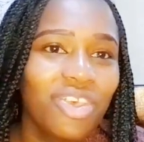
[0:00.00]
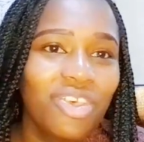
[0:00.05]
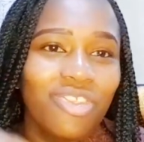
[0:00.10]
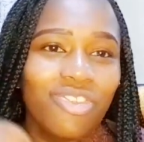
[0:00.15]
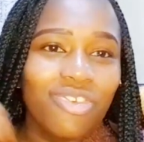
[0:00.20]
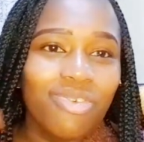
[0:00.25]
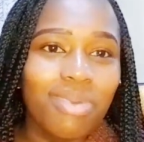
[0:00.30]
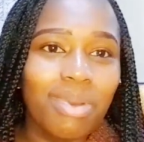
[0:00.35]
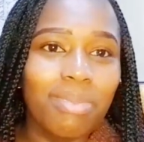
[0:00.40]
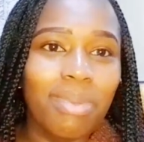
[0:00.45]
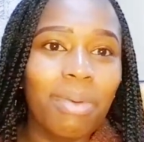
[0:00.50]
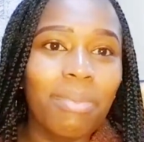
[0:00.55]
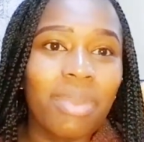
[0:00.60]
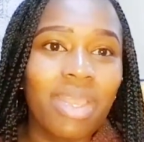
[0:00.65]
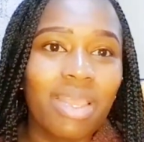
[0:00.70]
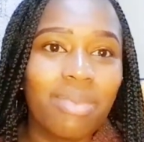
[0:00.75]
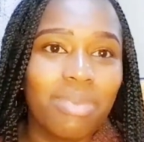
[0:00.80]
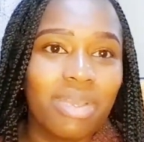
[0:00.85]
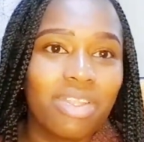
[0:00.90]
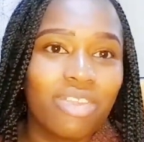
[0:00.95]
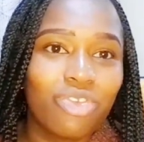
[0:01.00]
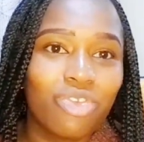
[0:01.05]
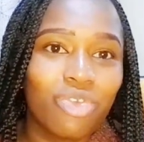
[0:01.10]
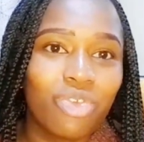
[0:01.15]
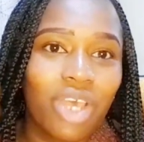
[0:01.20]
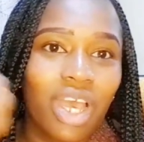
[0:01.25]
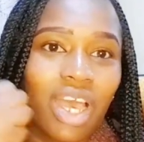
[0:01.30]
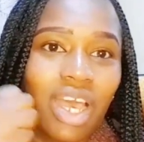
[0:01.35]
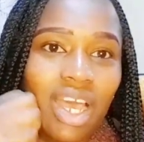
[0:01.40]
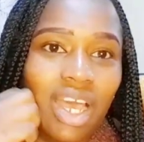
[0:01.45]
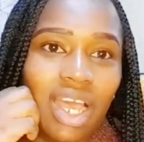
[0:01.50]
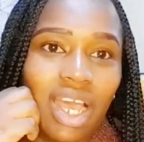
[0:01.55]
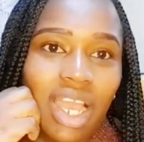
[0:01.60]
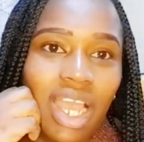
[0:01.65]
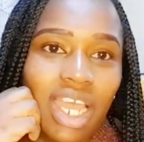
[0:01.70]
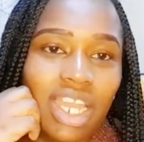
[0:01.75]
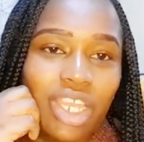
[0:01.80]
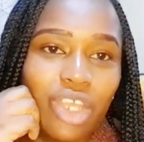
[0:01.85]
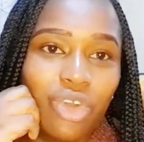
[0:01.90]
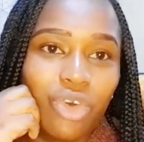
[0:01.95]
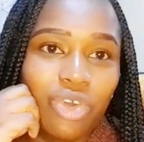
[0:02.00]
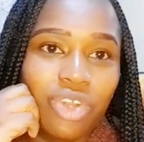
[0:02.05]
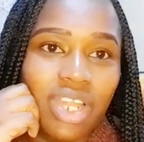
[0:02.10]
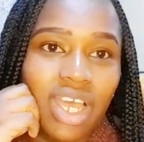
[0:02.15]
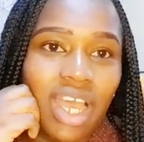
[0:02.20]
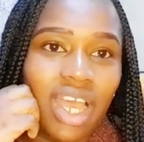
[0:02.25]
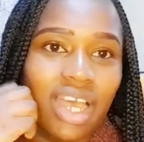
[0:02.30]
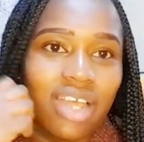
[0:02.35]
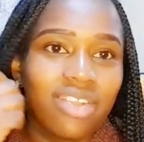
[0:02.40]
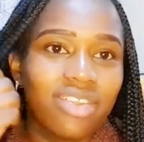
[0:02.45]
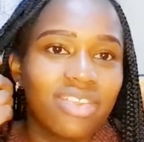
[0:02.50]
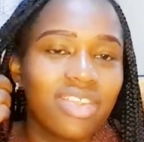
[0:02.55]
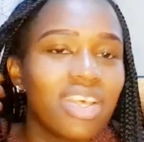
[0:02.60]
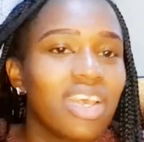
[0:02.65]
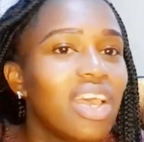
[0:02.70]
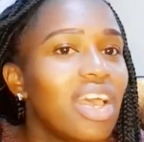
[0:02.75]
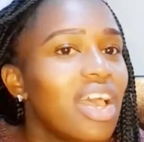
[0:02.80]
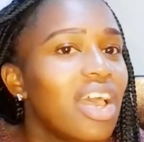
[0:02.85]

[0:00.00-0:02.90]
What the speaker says: So my mom came and akaniona, and